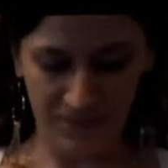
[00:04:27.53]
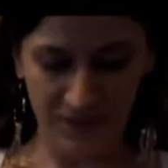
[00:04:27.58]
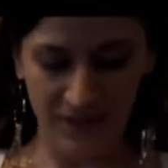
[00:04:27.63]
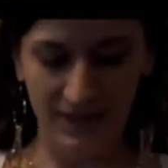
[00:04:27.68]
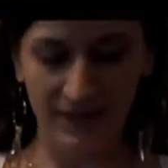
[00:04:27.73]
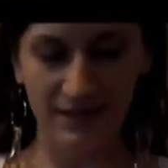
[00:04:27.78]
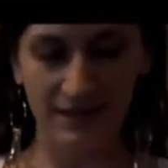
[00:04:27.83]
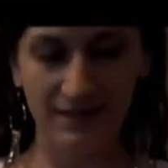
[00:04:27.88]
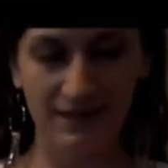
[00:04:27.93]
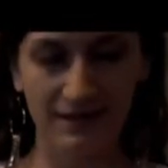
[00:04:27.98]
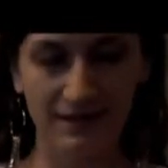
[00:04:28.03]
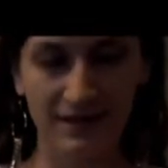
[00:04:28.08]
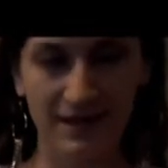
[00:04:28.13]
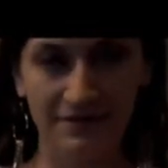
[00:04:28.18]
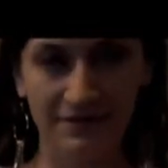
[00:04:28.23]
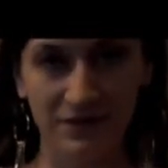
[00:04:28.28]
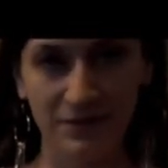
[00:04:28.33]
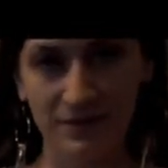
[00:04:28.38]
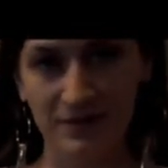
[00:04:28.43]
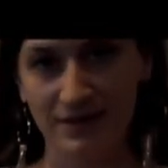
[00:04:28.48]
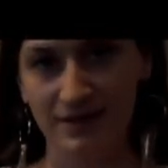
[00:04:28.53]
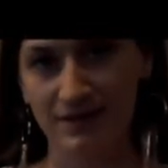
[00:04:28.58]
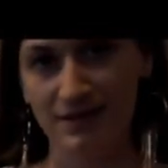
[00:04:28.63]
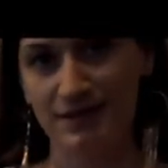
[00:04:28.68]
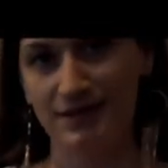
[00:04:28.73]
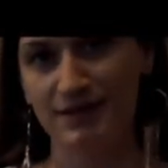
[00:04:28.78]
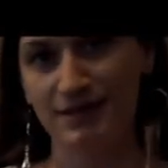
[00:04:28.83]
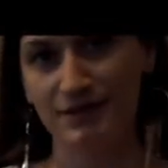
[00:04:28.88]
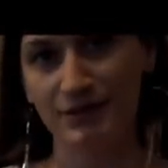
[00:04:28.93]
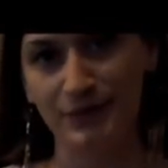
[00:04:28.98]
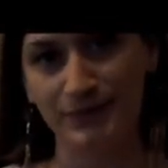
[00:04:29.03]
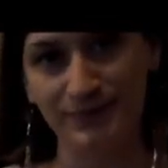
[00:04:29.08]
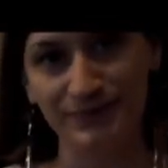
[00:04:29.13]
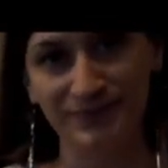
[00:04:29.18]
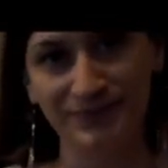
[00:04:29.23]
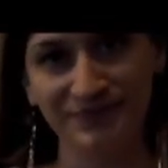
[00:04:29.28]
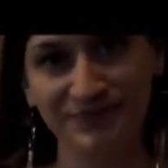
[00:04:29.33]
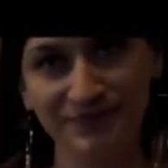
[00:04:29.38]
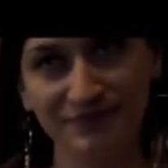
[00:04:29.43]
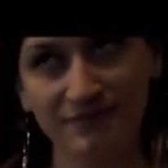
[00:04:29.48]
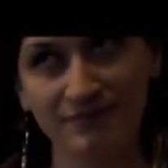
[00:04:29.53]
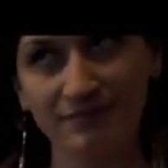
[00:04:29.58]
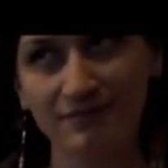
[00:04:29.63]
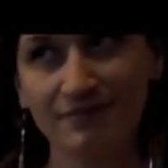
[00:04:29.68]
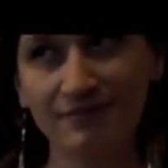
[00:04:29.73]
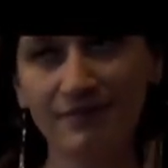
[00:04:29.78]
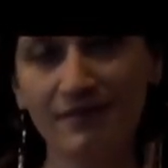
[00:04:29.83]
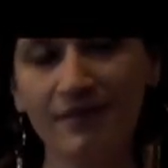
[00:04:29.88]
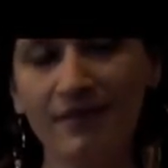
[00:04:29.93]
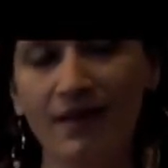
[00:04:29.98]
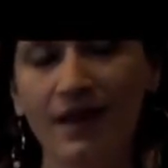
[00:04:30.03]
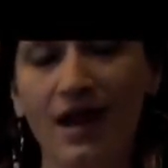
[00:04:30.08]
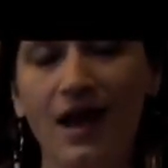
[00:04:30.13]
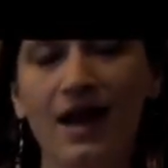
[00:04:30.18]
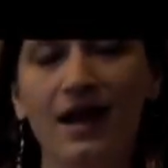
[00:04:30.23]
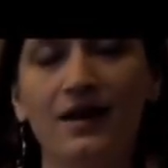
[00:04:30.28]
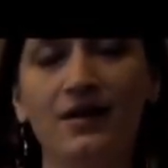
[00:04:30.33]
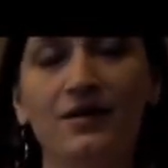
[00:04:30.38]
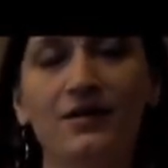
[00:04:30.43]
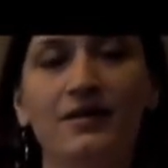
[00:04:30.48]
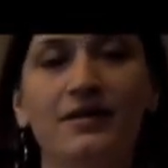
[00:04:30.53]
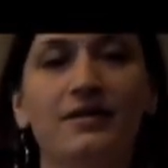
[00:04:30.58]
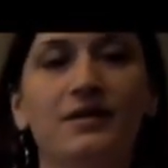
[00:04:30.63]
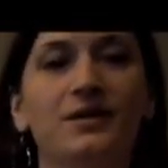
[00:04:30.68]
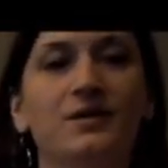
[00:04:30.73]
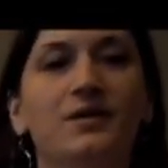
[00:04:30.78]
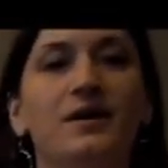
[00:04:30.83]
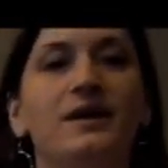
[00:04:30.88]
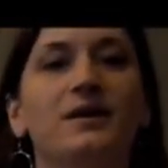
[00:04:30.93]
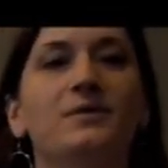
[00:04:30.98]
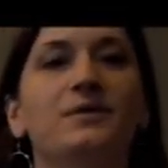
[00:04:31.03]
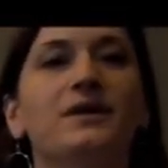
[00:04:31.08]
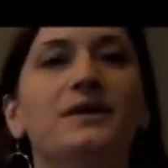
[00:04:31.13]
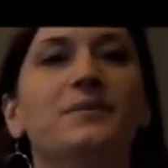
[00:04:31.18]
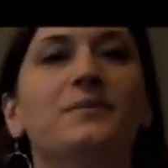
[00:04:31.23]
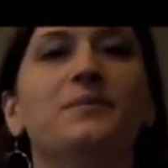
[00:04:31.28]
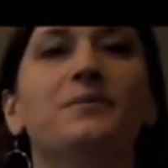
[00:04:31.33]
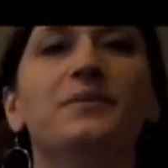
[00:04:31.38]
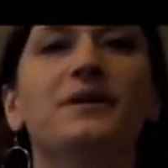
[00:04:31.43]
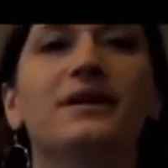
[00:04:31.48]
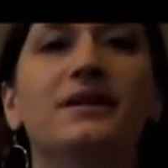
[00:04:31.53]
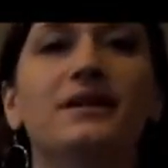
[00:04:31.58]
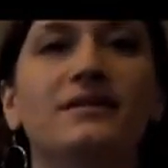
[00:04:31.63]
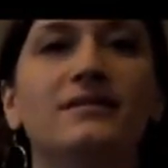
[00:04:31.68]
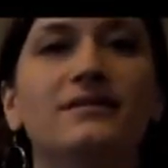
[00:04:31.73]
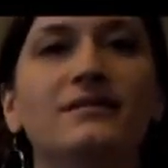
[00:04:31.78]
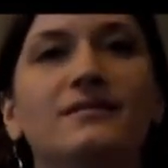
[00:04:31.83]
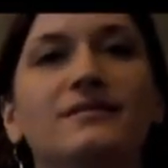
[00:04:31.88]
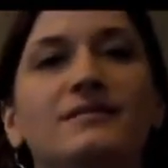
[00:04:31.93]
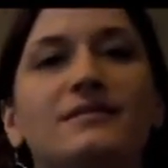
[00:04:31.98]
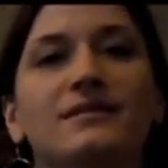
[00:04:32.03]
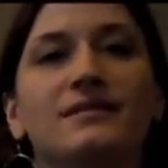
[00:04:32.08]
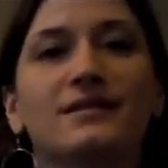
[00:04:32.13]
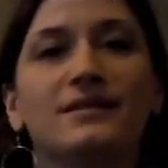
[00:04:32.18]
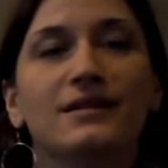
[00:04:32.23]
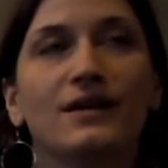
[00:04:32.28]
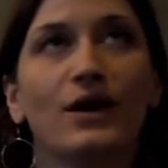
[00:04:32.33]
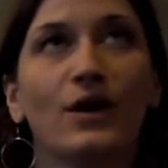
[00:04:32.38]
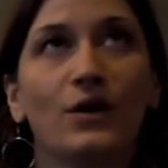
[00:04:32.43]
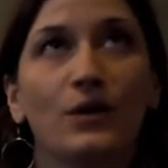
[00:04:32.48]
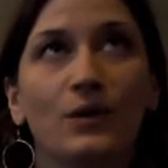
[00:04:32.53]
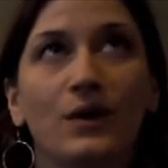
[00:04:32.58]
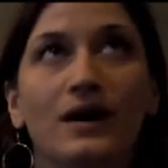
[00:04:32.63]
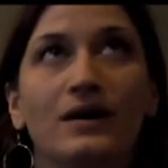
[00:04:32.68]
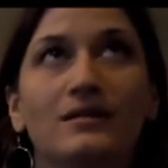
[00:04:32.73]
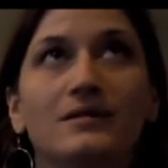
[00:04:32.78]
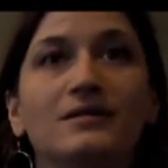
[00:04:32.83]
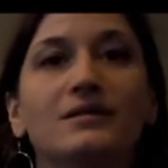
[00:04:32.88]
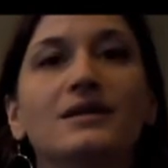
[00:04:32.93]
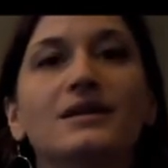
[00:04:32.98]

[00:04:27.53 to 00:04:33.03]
yeah, the left one's still higher than the right one, but oh well.